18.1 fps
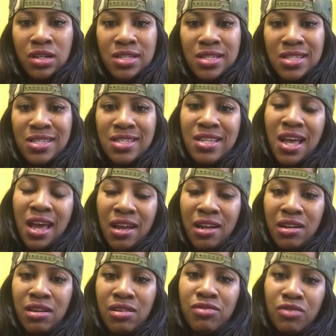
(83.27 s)

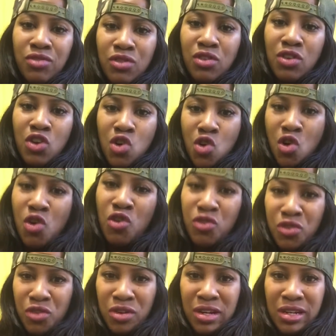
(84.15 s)
set of
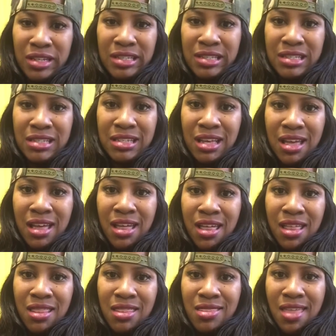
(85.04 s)
girlfriends
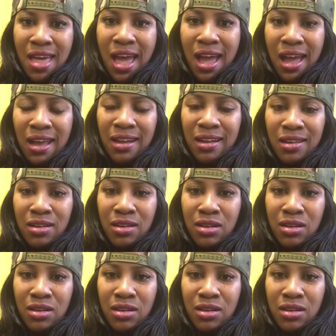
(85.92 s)
that